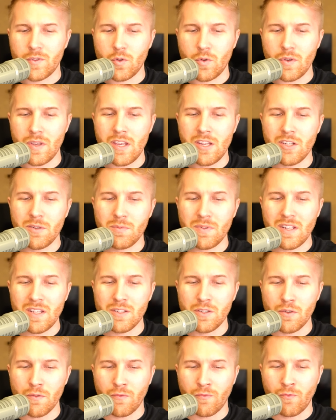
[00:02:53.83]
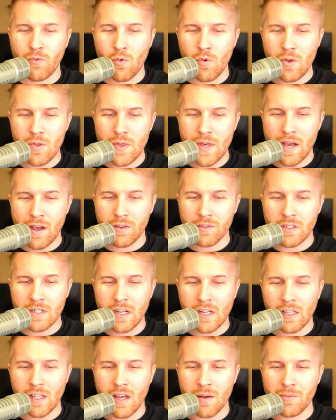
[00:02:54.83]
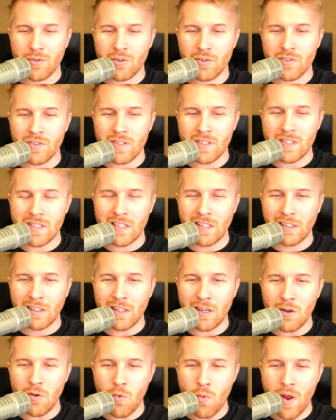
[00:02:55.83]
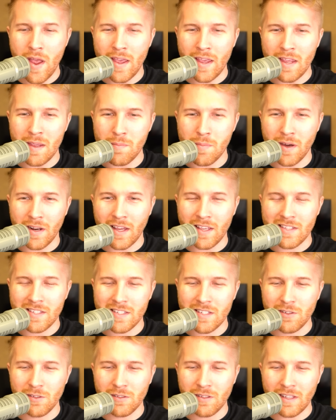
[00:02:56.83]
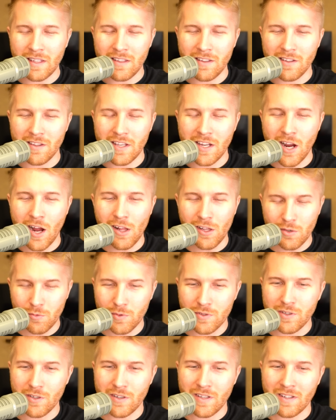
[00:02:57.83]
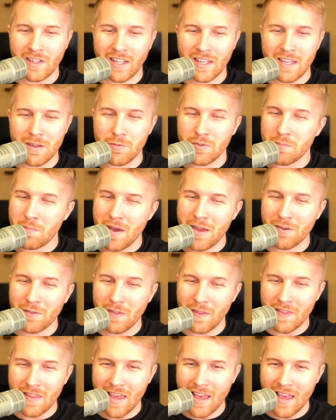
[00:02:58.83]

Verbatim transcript: So Egypt Egypt is 4,000 kilometers still away, but I still, you know, the color was looking like it was better than